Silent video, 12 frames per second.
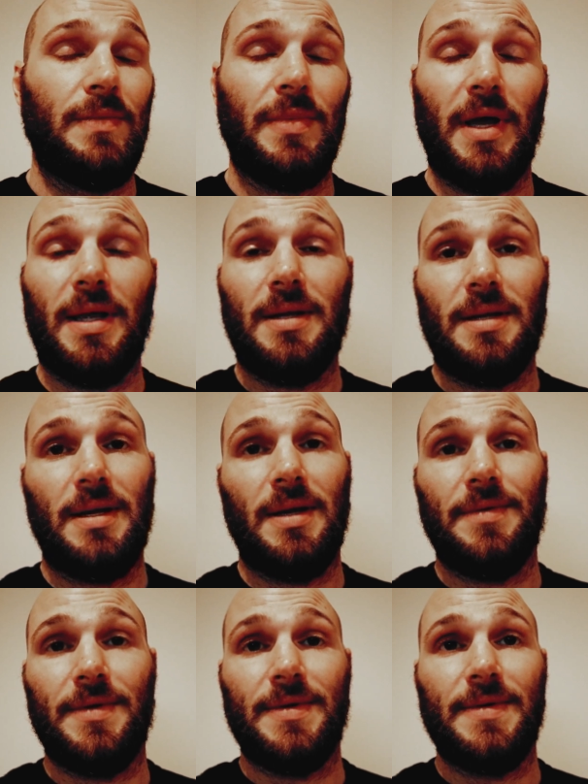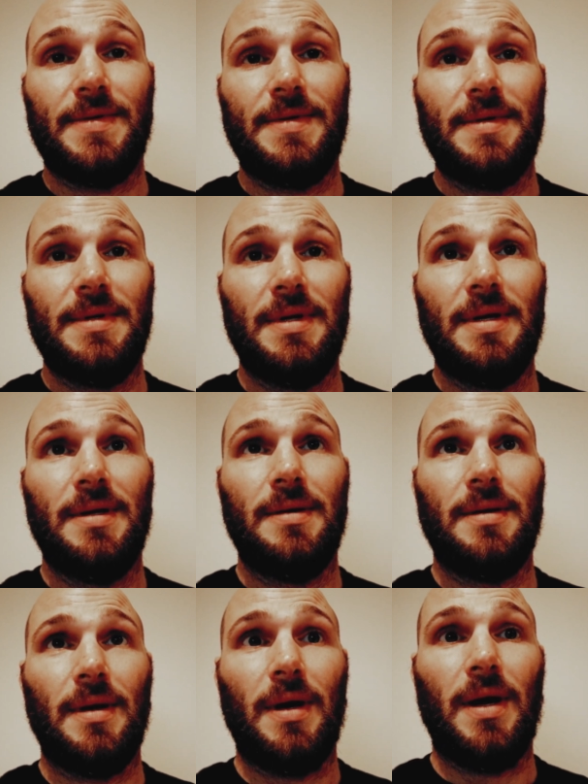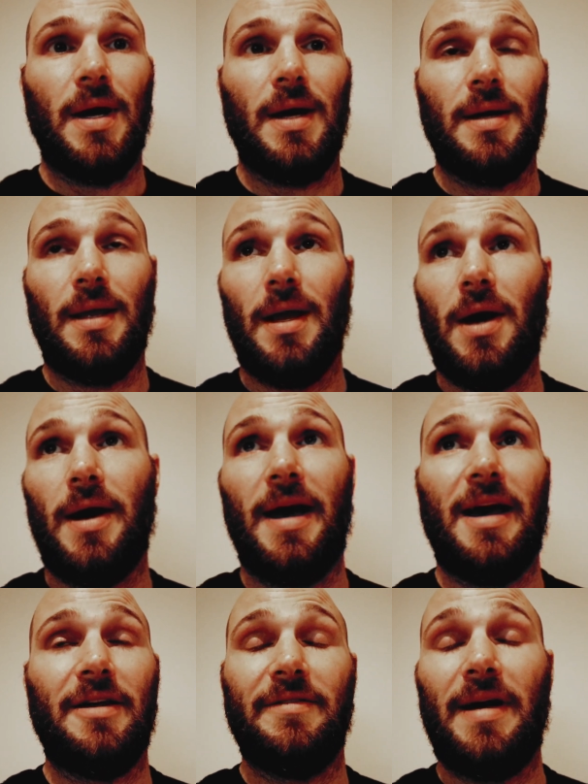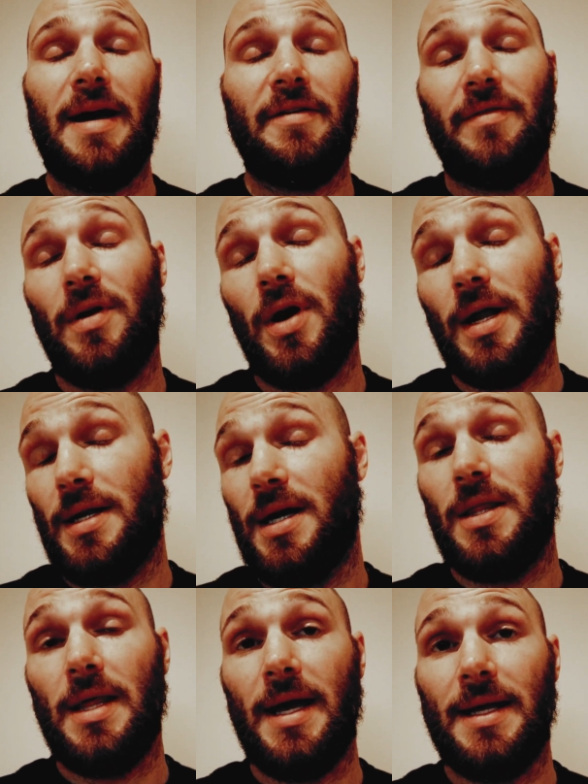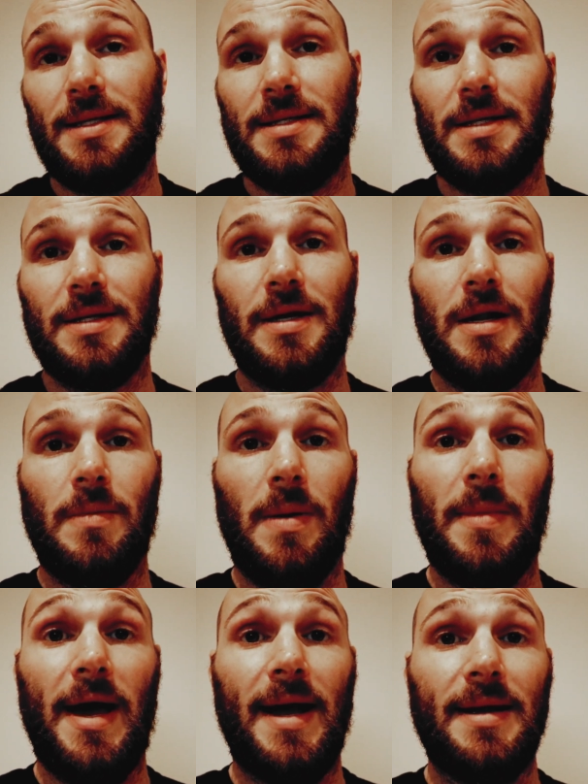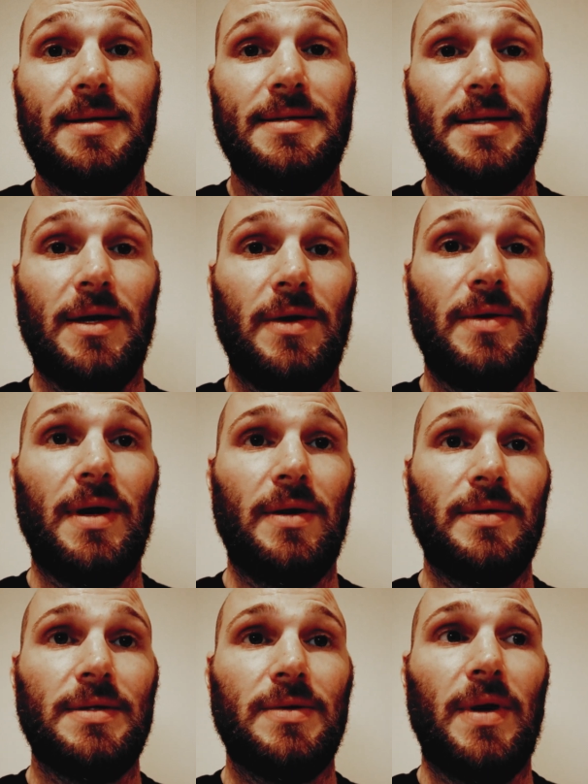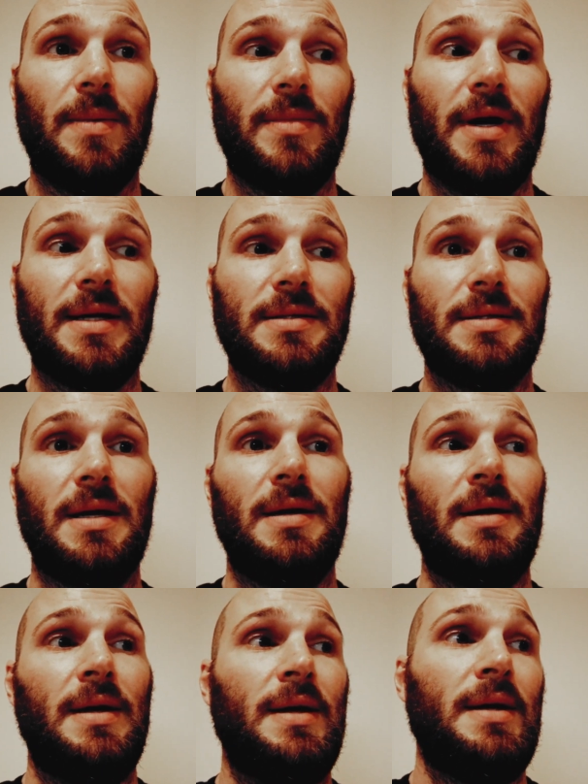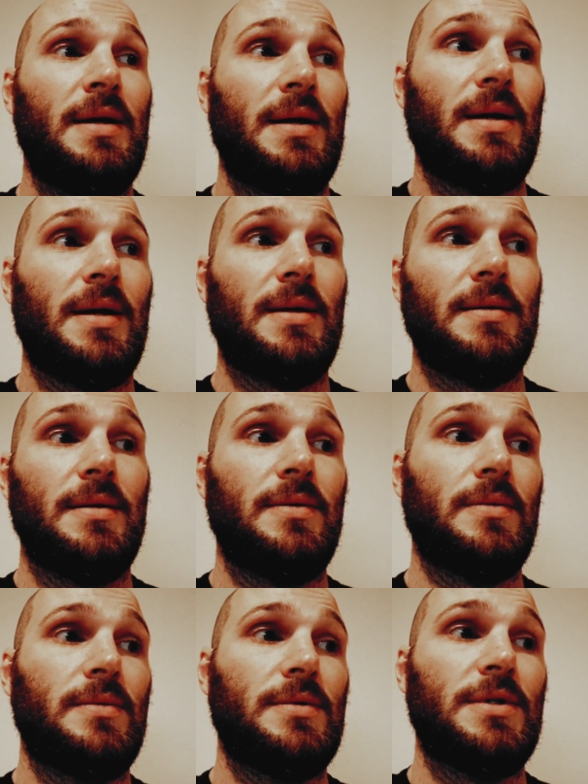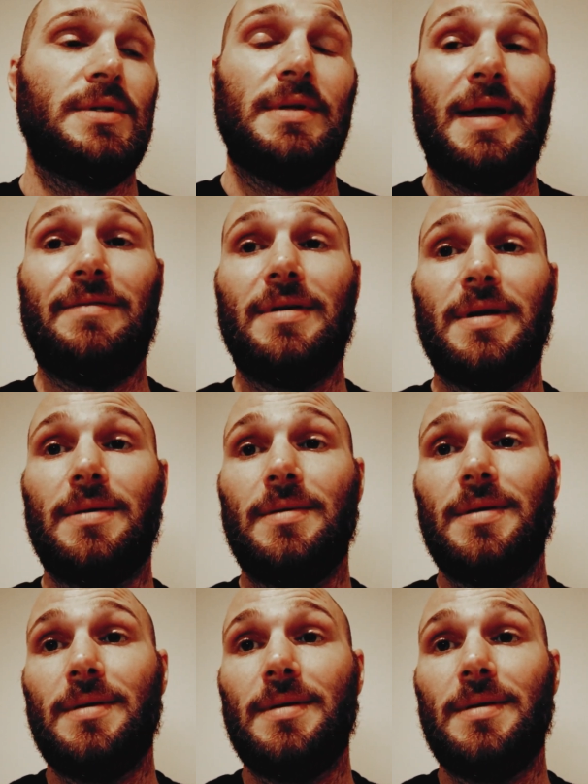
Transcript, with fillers: but it was, I have, I have not done that since hurting my back, so I was quite impressed. Uh, just having